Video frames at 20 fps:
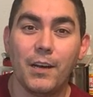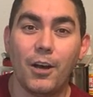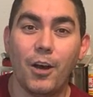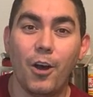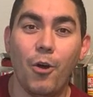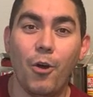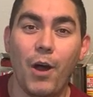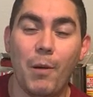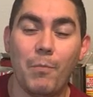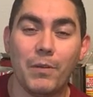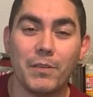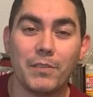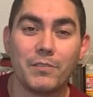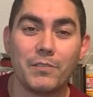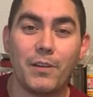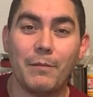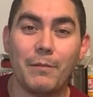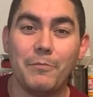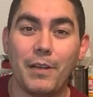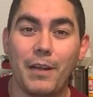oh, how much
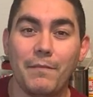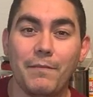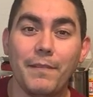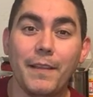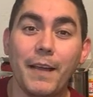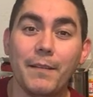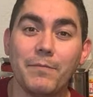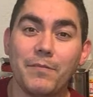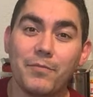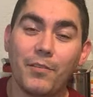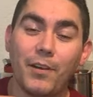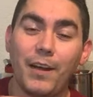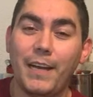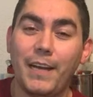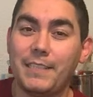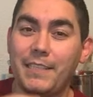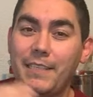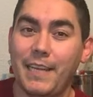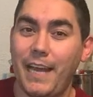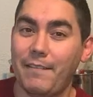time do I have left before I
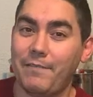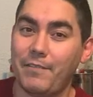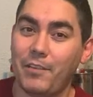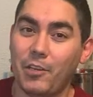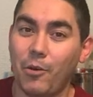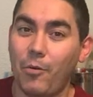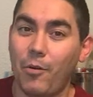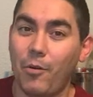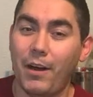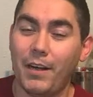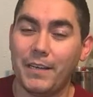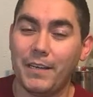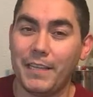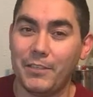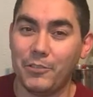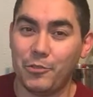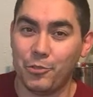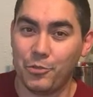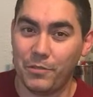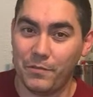actually have to go on
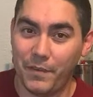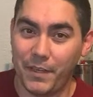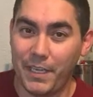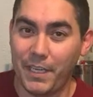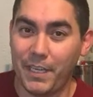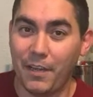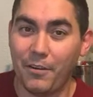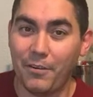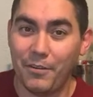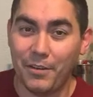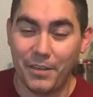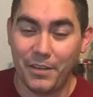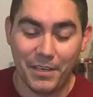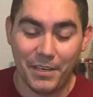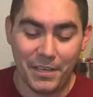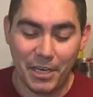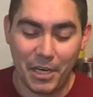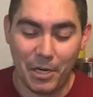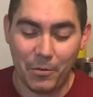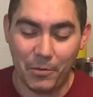and do the video
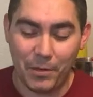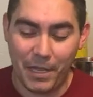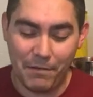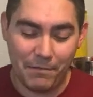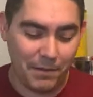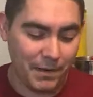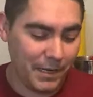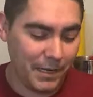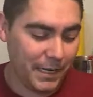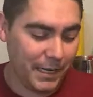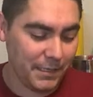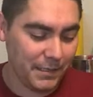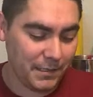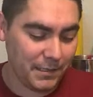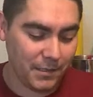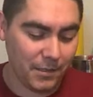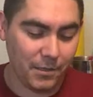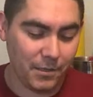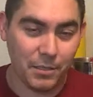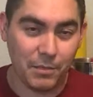or whatever. And
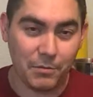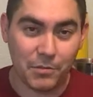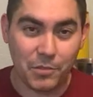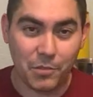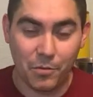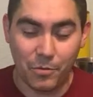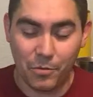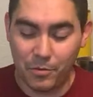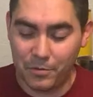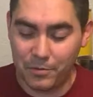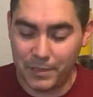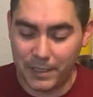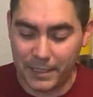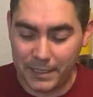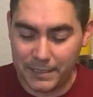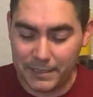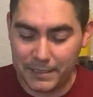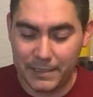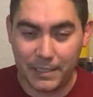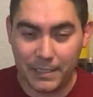so it was cool
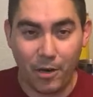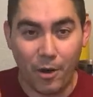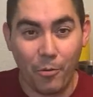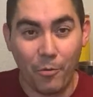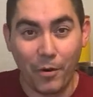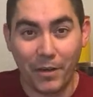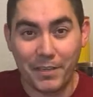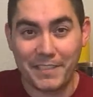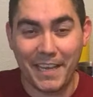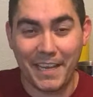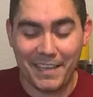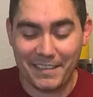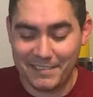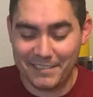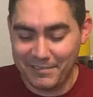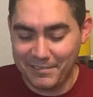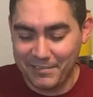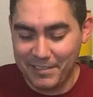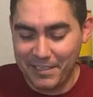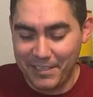that it all worked out,
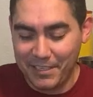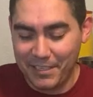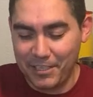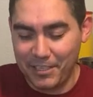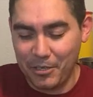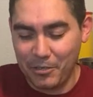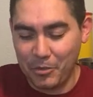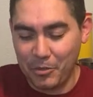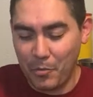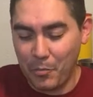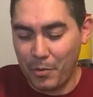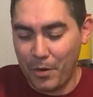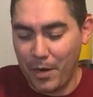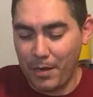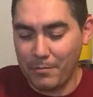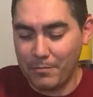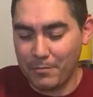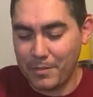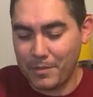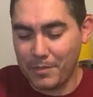you know, no
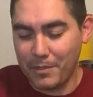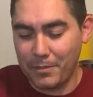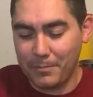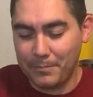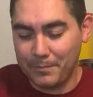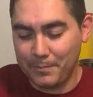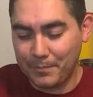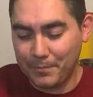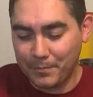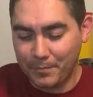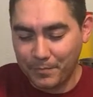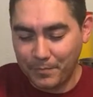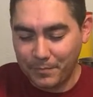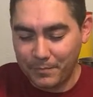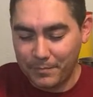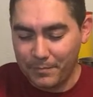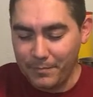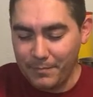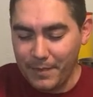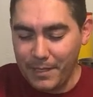problem. So,
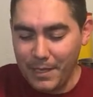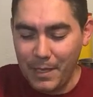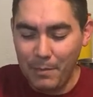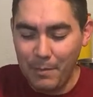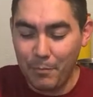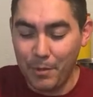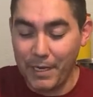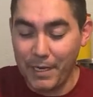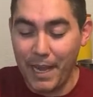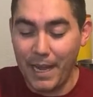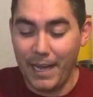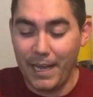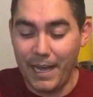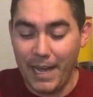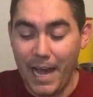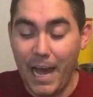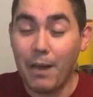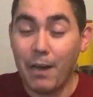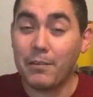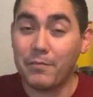but yeah,
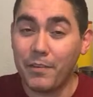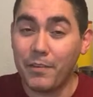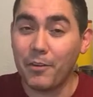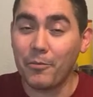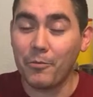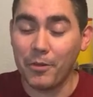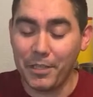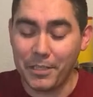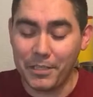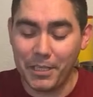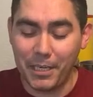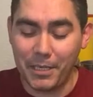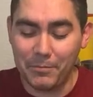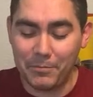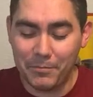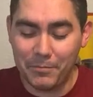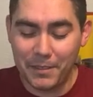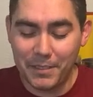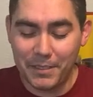I would have felt really dumb.